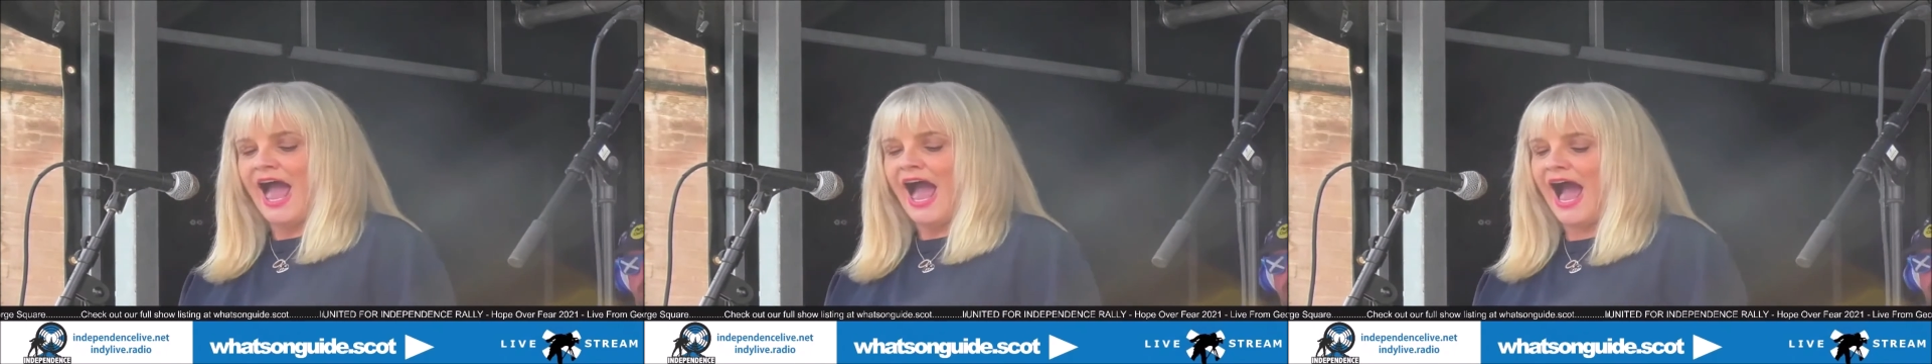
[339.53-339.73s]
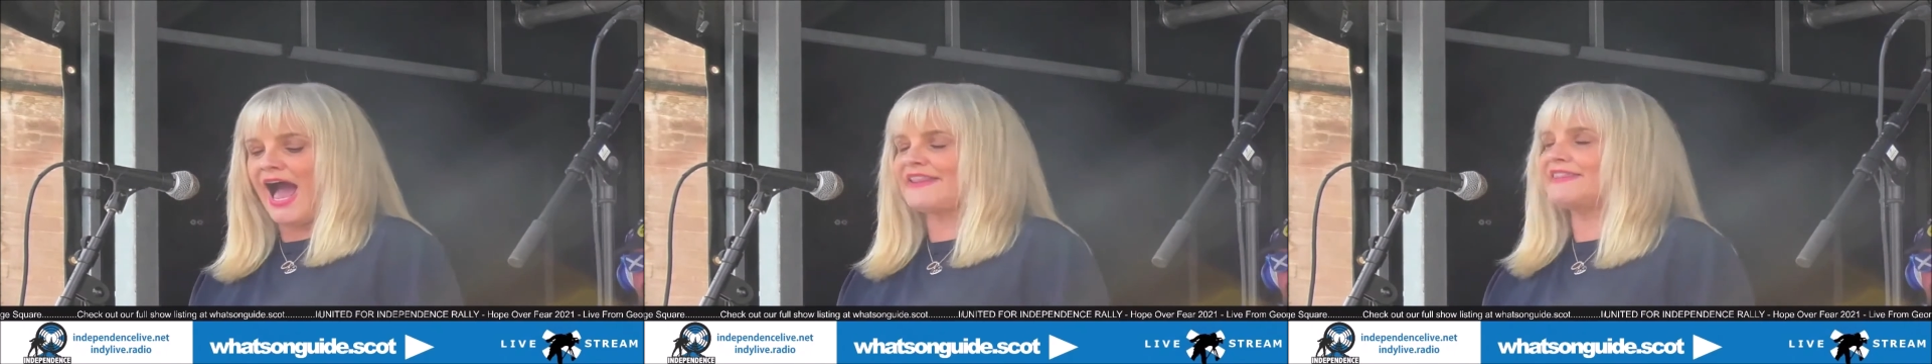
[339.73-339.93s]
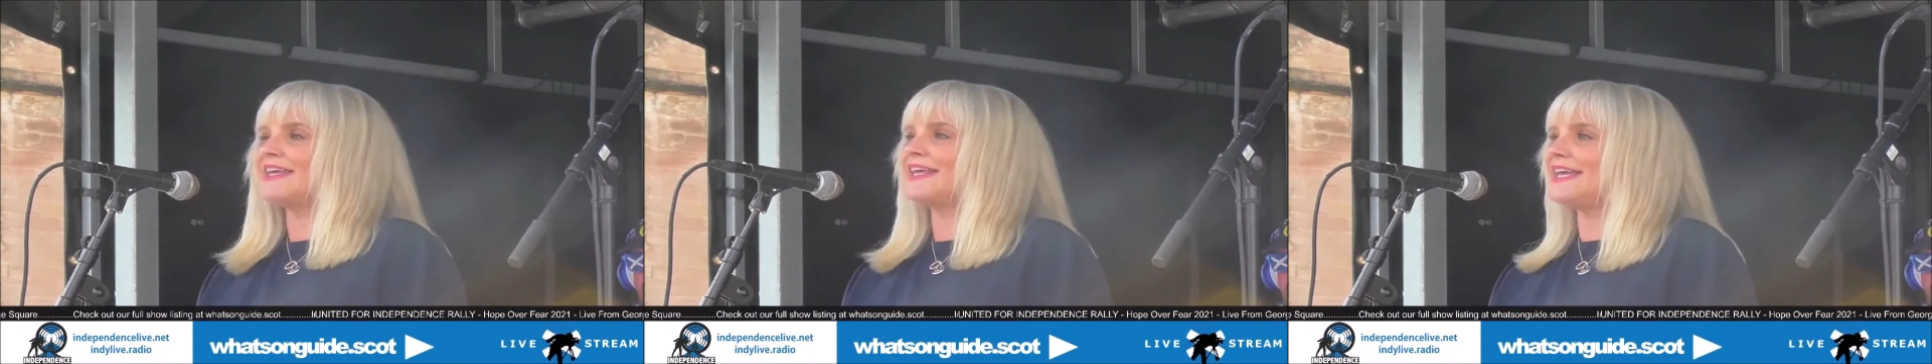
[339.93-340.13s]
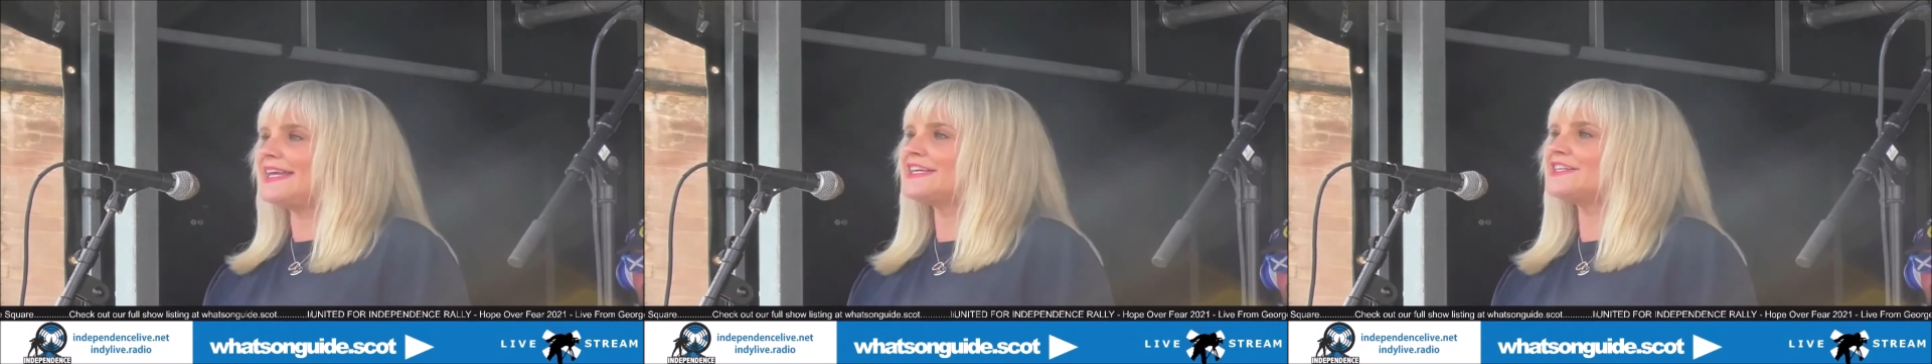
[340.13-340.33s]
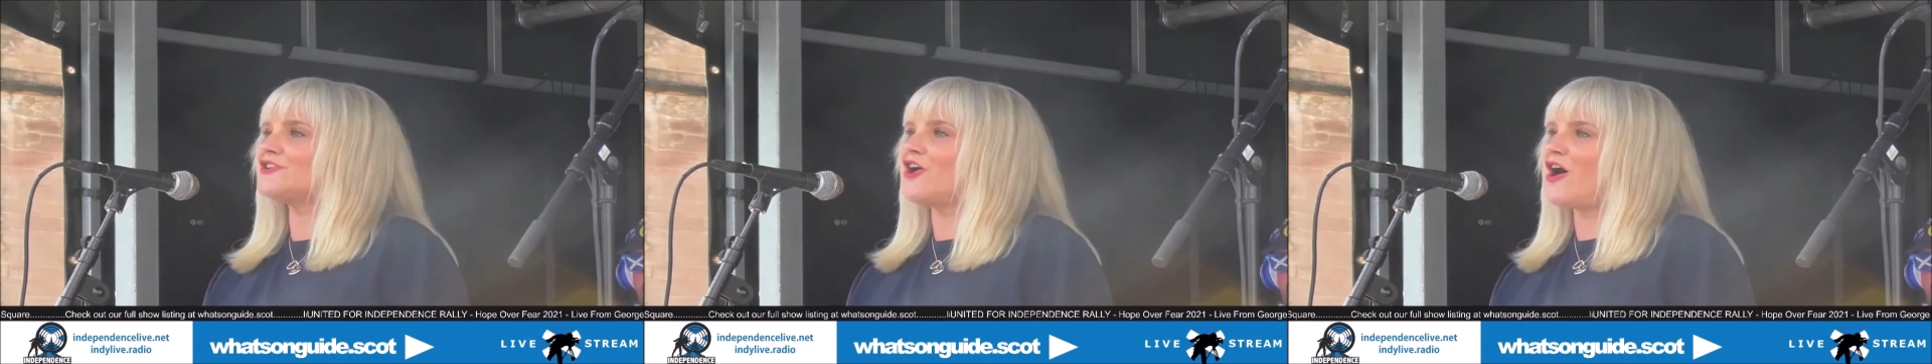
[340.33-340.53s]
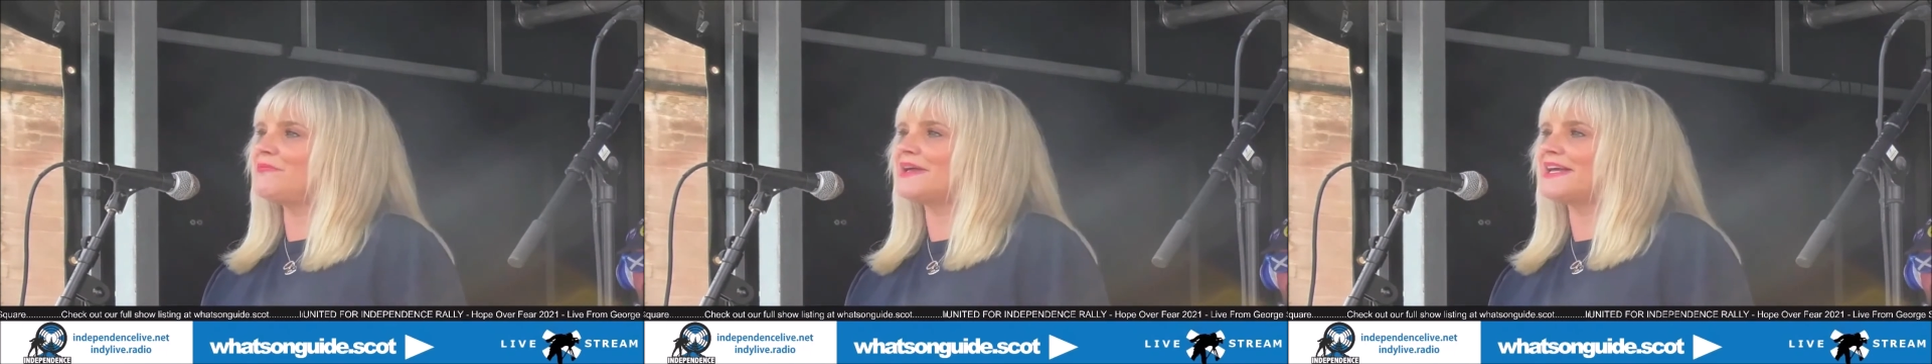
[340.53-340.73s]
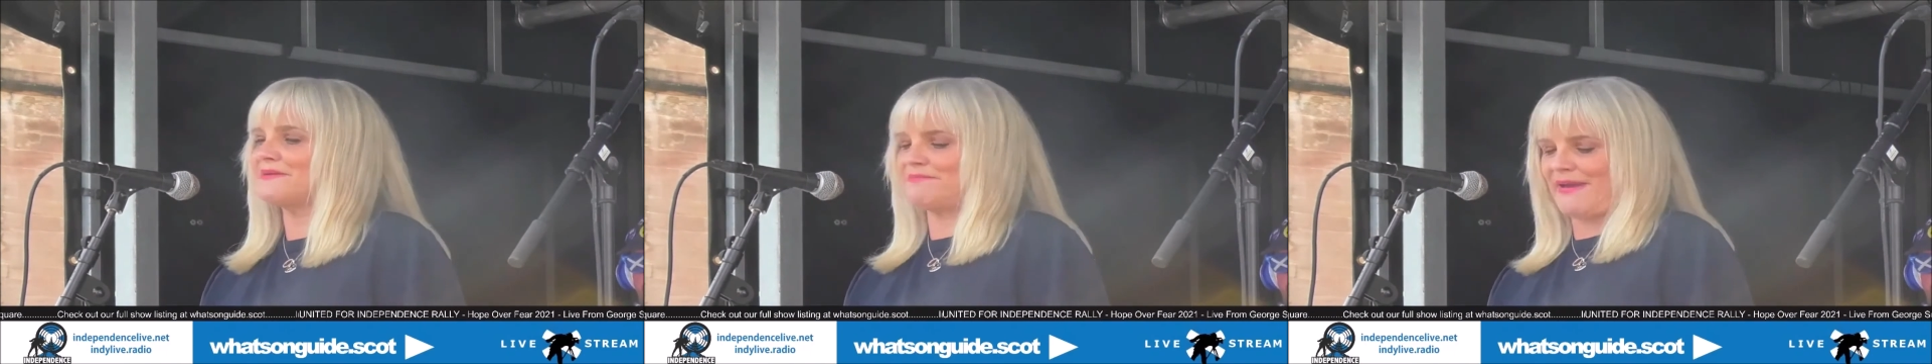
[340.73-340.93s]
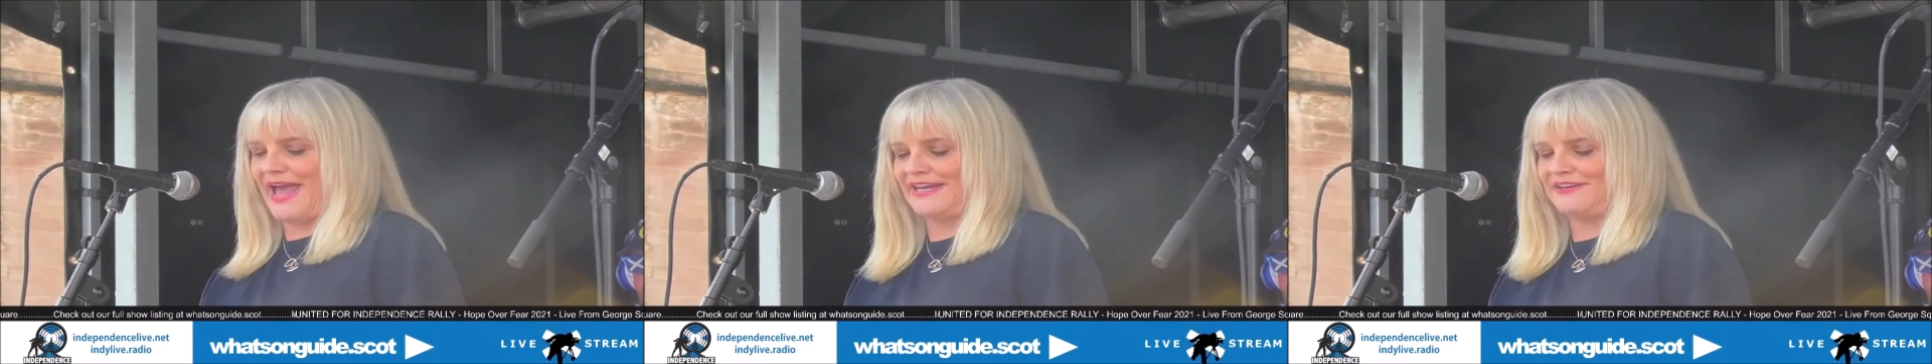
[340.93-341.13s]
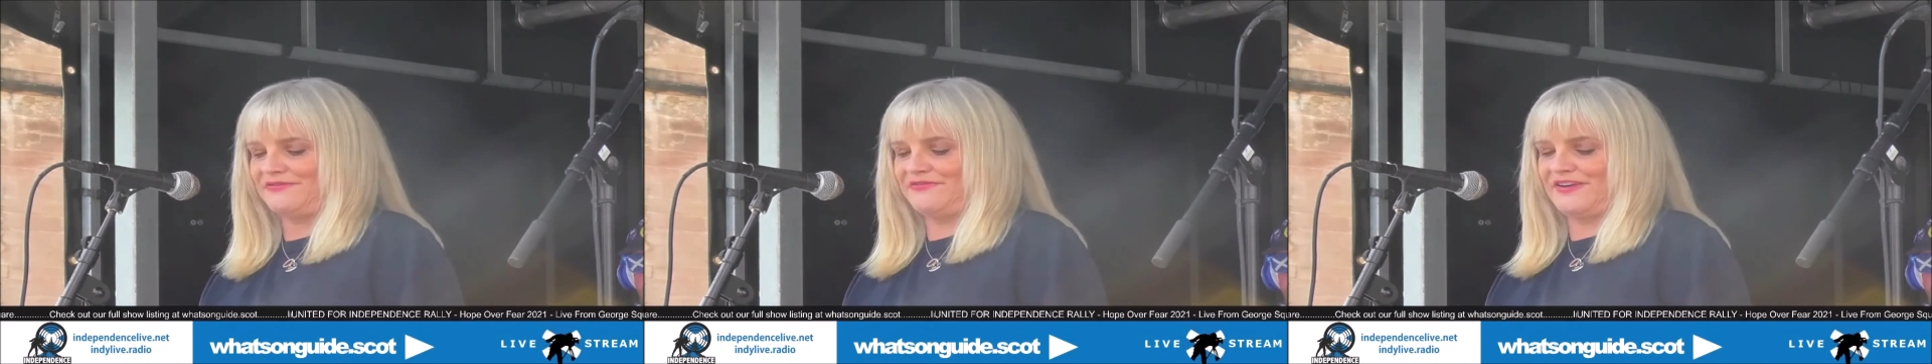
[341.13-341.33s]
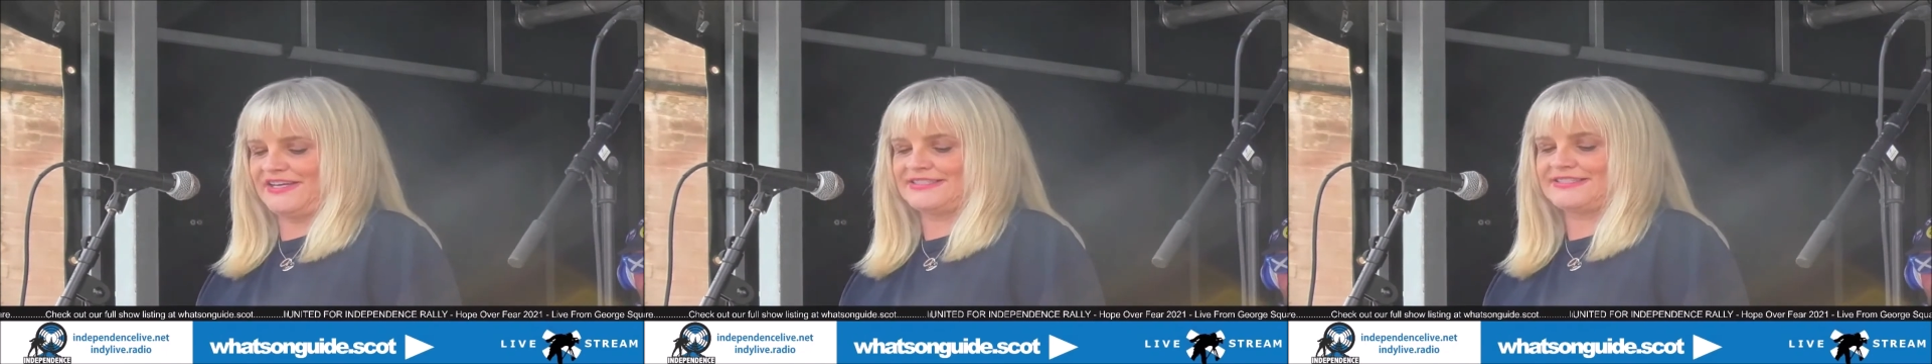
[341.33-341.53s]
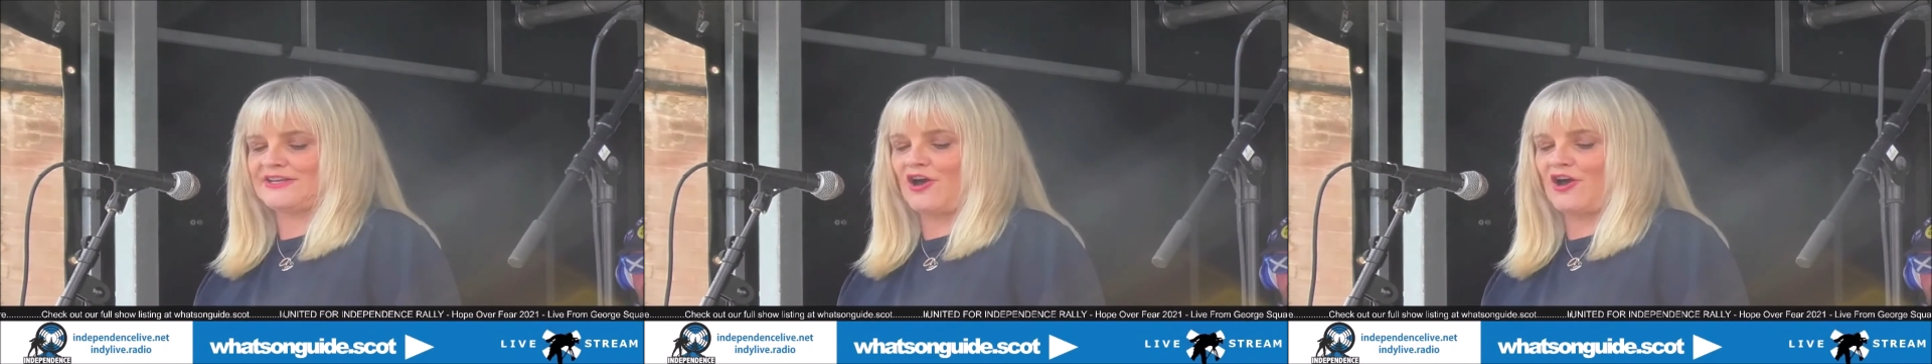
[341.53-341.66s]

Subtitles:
and the economic benefits